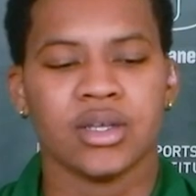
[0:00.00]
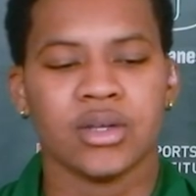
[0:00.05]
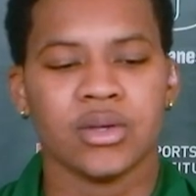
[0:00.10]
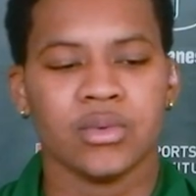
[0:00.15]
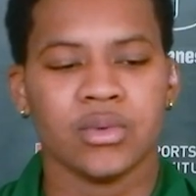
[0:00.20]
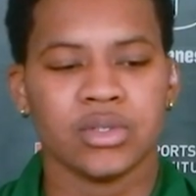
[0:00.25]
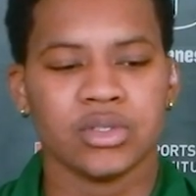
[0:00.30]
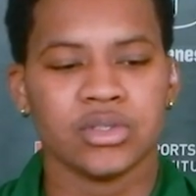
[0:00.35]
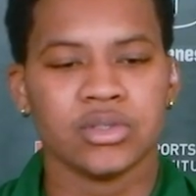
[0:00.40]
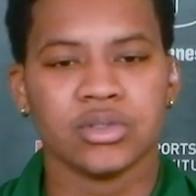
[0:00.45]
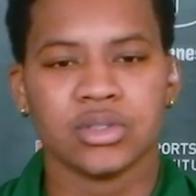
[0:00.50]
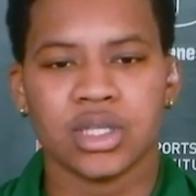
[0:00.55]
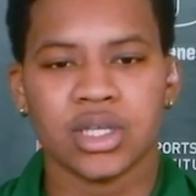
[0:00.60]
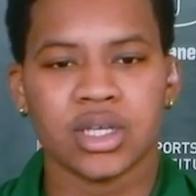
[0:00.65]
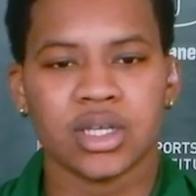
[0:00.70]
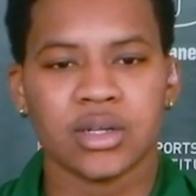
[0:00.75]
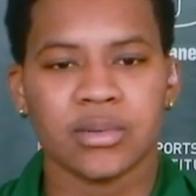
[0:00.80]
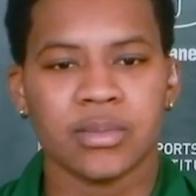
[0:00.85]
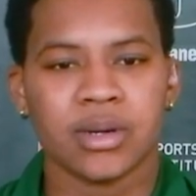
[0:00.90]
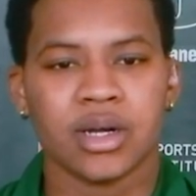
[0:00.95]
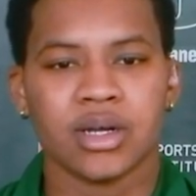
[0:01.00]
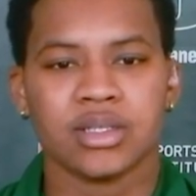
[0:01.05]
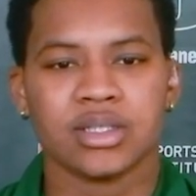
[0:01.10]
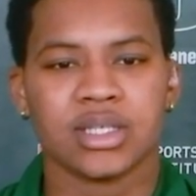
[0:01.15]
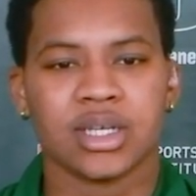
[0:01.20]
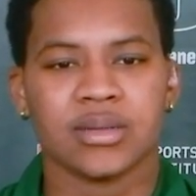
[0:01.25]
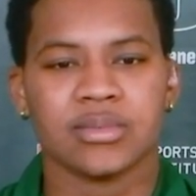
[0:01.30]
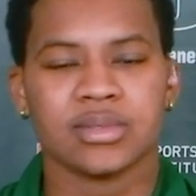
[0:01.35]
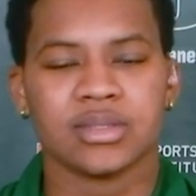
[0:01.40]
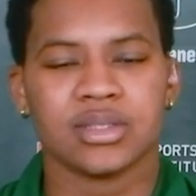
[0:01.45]
what you're thinking about
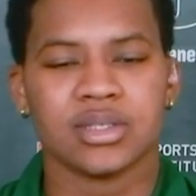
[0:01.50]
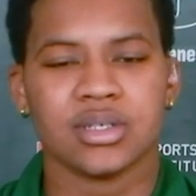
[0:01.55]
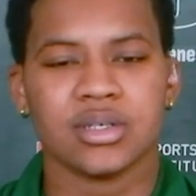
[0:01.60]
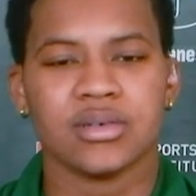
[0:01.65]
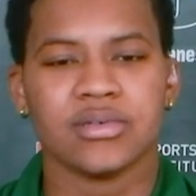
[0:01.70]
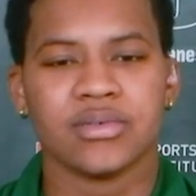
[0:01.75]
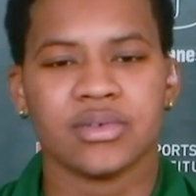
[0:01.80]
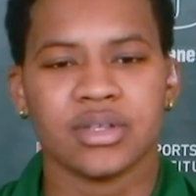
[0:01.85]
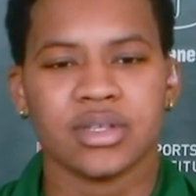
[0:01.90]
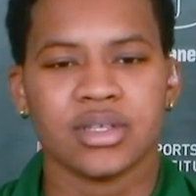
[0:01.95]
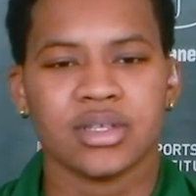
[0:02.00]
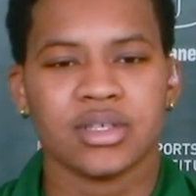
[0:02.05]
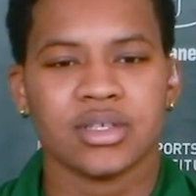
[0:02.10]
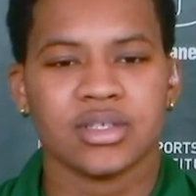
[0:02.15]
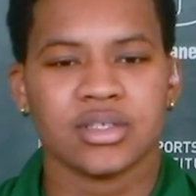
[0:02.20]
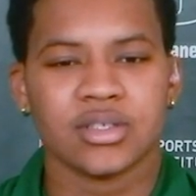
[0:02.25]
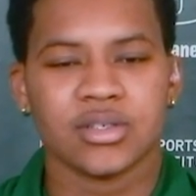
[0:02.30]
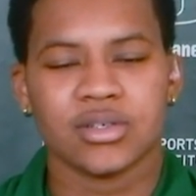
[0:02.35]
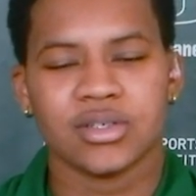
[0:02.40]
type stuff. So